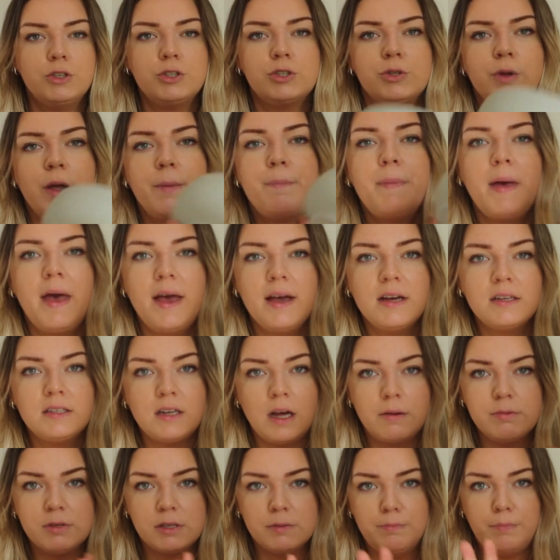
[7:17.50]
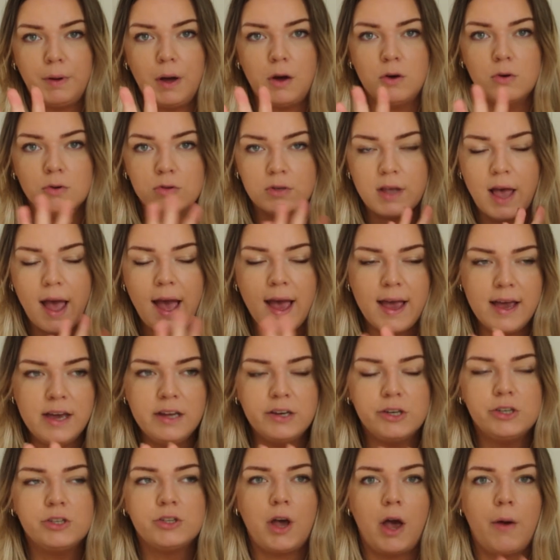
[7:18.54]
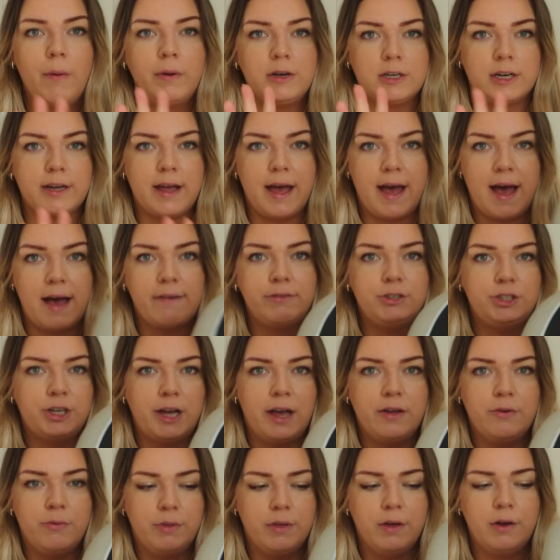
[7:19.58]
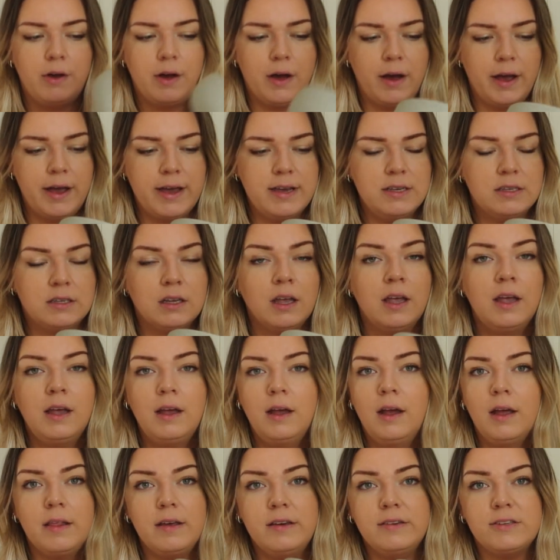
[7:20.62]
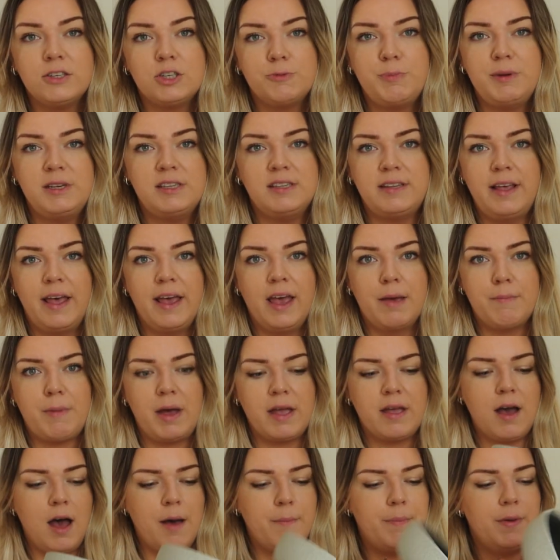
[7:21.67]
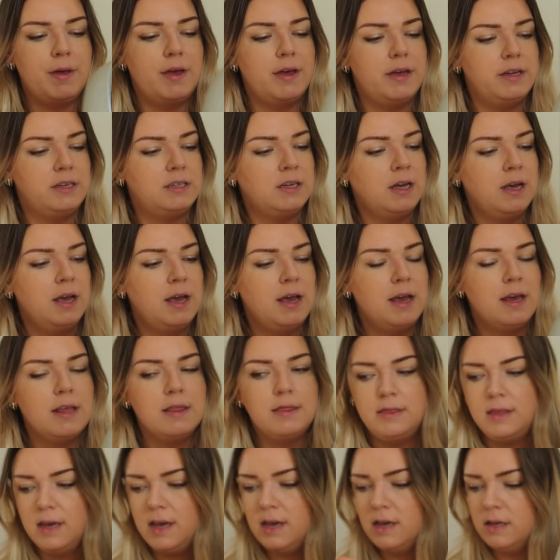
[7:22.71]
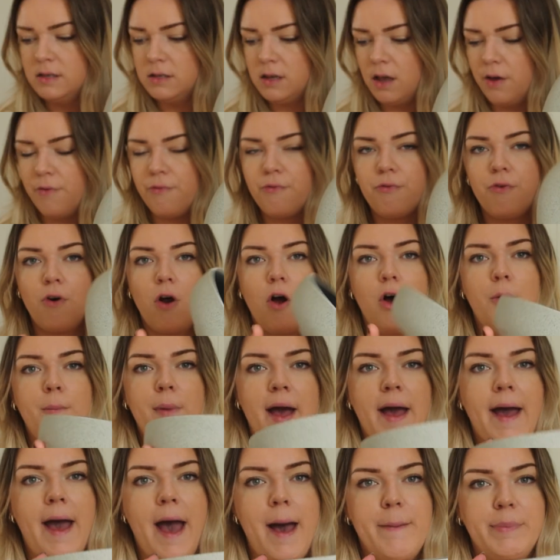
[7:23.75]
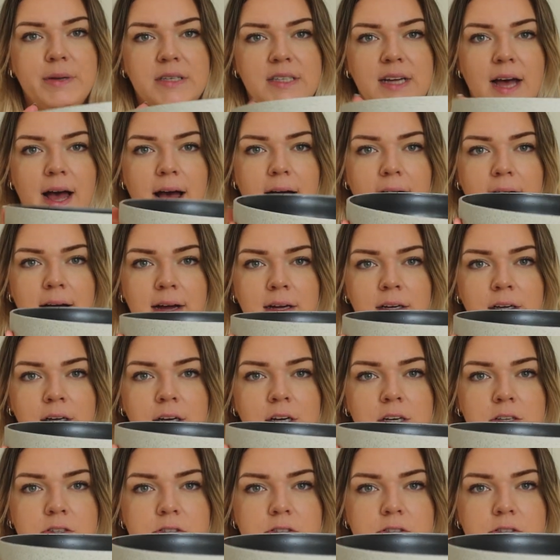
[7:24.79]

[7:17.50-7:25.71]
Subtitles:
So I picked up some bowls ages ago, which I have shared with you guys. These have just been sitting in my cupboard. These are from Habitat.